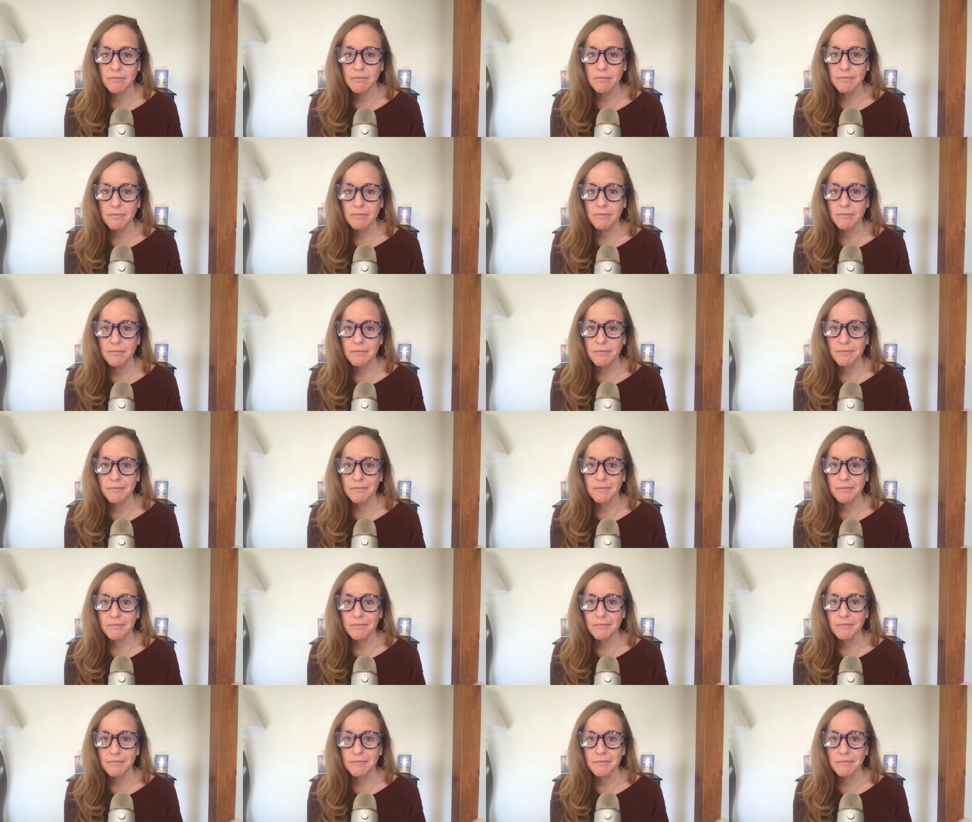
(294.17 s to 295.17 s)

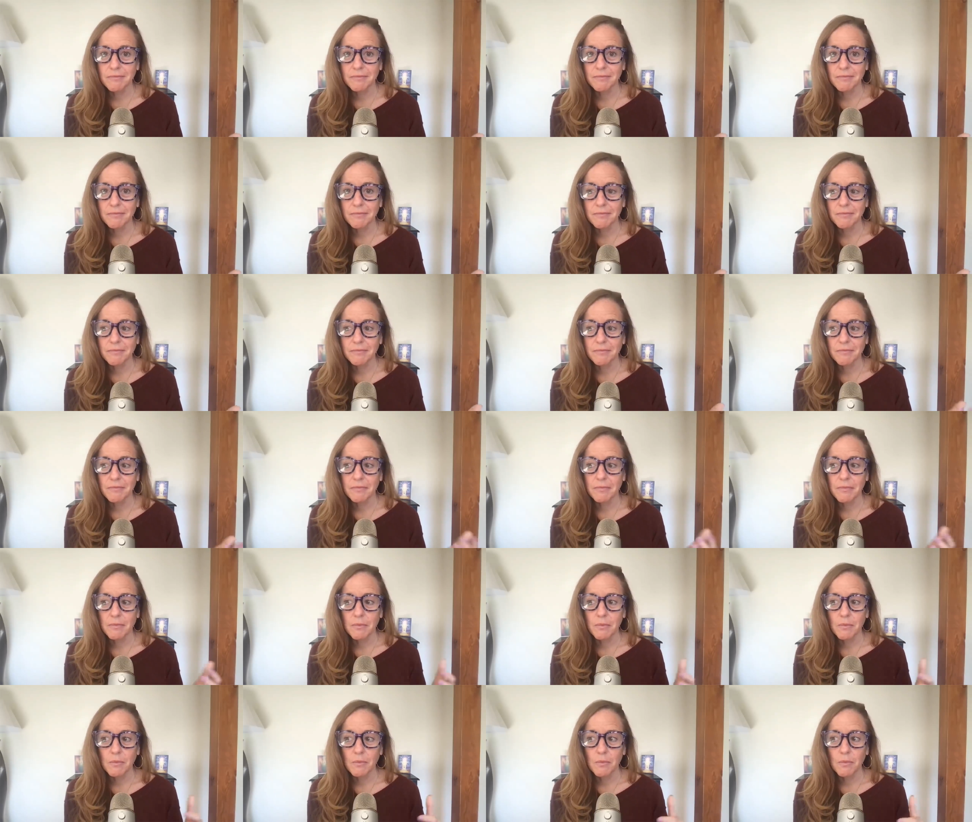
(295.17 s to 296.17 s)

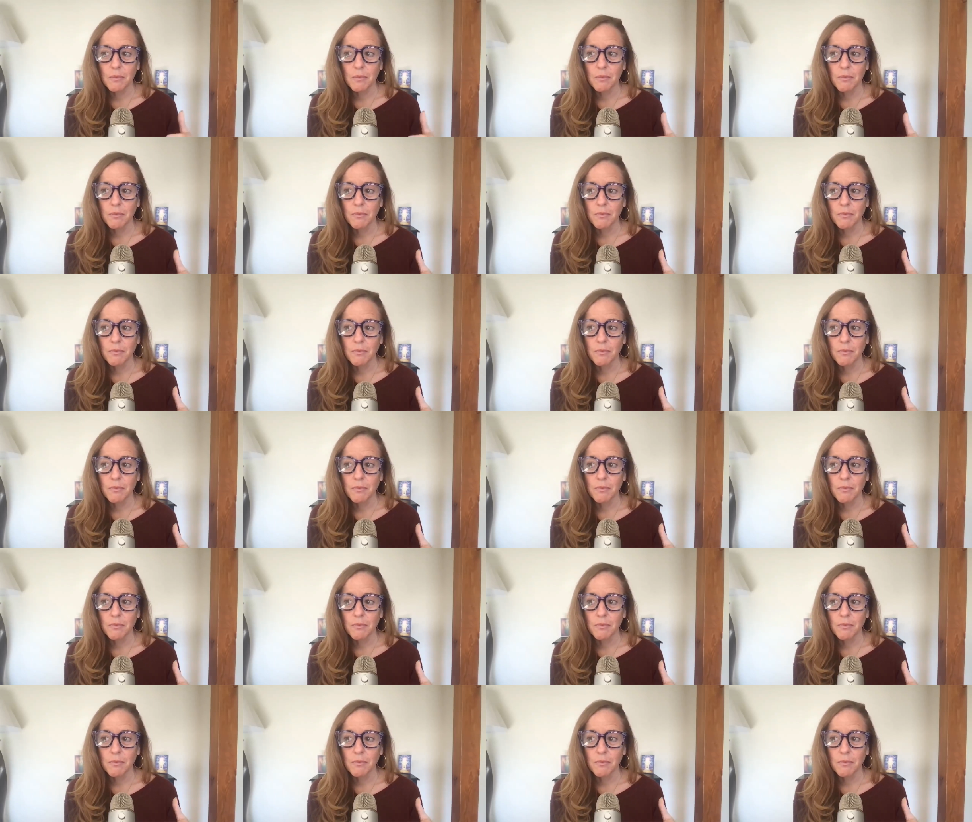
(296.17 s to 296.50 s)
Nothing is said.